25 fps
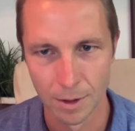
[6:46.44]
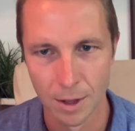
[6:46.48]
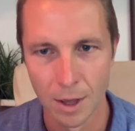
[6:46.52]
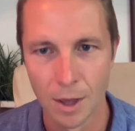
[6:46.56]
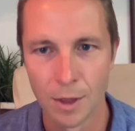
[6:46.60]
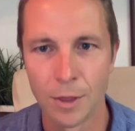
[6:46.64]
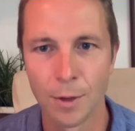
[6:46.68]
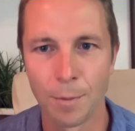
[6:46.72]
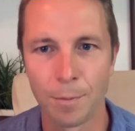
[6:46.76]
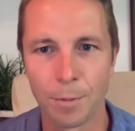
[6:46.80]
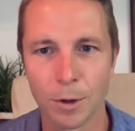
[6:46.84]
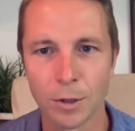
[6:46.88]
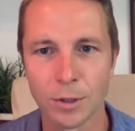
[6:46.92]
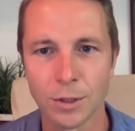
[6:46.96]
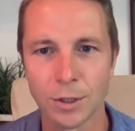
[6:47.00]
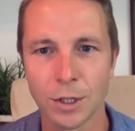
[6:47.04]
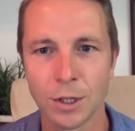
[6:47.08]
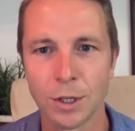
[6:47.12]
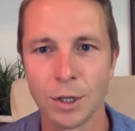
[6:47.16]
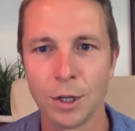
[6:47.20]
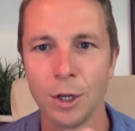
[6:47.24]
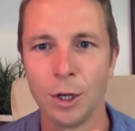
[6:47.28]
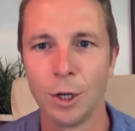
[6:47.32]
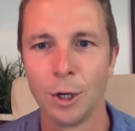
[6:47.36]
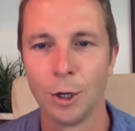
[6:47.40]
The
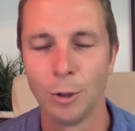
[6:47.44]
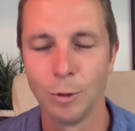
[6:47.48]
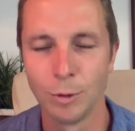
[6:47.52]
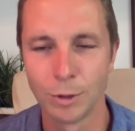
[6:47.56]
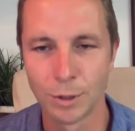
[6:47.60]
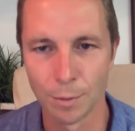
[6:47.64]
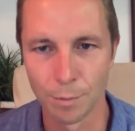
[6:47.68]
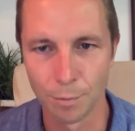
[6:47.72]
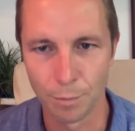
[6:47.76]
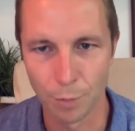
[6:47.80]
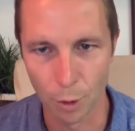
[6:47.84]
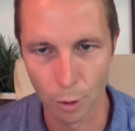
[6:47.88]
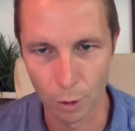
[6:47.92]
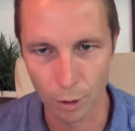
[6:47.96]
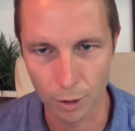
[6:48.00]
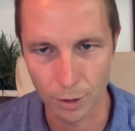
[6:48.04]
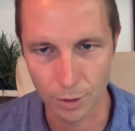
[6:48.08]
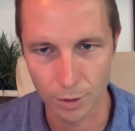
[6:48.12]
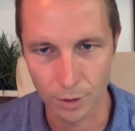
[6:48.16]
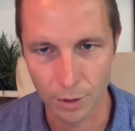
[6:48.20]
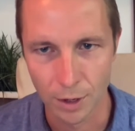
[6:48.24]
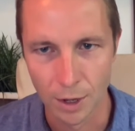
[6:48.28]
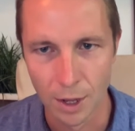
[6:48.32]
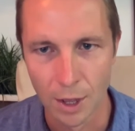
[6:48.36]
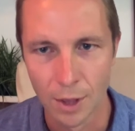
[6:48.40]
person who's
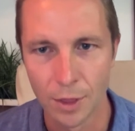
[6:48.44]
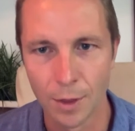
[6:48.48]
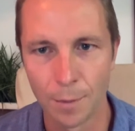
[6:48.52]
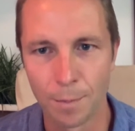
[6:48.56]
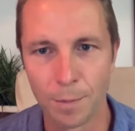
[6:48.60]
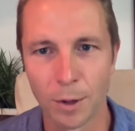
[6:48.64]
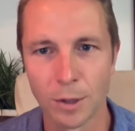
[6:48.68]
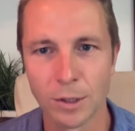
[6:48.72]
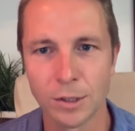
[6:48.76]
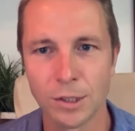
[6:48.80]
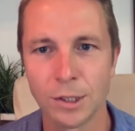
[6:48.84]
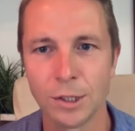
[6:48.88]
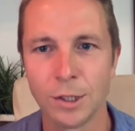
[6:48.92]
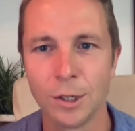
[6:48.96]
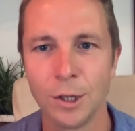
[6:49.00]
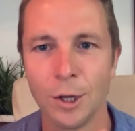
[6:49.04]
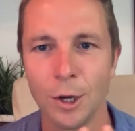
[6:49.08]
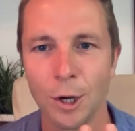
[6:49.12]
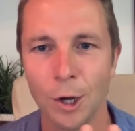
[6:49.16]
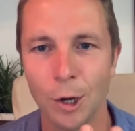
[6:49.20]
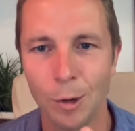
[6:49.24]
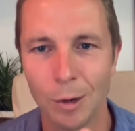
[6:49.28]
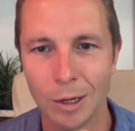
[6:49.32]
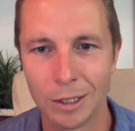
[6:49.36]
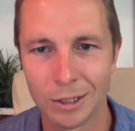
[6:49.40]
important. The person
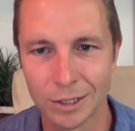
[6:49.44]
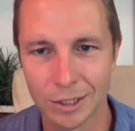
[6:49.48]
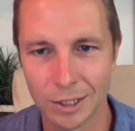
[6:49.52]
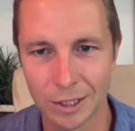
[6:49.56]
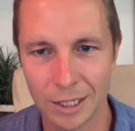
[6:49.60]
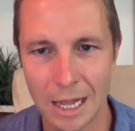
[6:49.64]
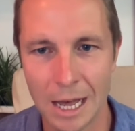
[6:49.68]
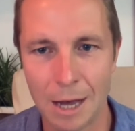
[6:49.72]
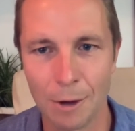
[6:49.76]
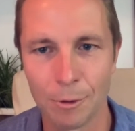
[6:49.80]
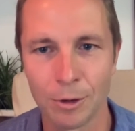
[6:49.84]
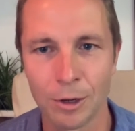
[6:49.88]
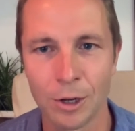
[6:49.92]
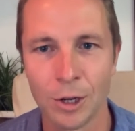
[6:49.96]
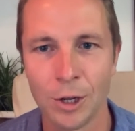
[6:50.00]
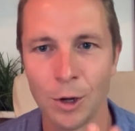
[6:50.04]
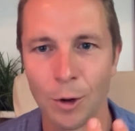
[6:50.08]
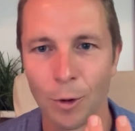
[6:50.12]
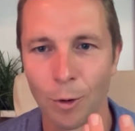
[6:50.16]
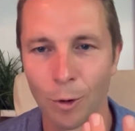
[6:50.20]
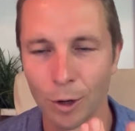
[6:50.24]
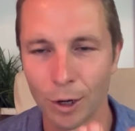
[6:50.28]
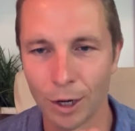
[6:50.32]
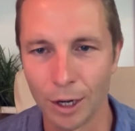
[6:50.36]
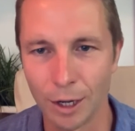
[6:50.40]
who has clout
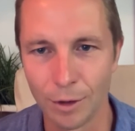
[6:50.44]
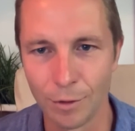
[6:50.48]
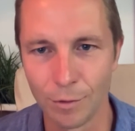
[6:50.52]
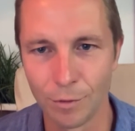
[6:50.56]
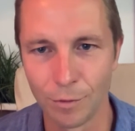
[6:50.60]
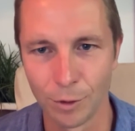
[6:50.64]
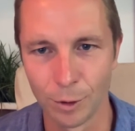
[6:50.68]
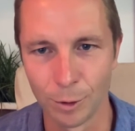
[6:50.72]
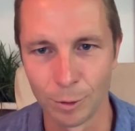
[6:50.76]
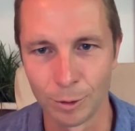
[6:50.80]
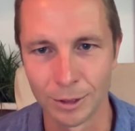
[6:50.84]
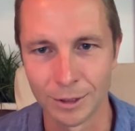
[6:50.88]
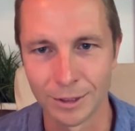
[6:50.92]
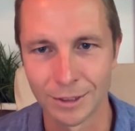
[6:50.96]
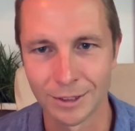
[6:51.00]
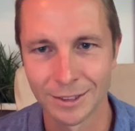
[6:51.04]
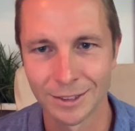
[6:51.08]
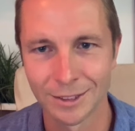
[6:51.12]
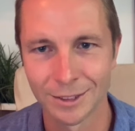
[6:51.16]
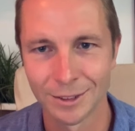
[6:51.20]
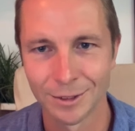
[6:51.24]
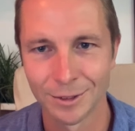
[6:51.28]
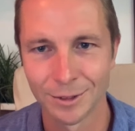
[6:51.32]
or influence.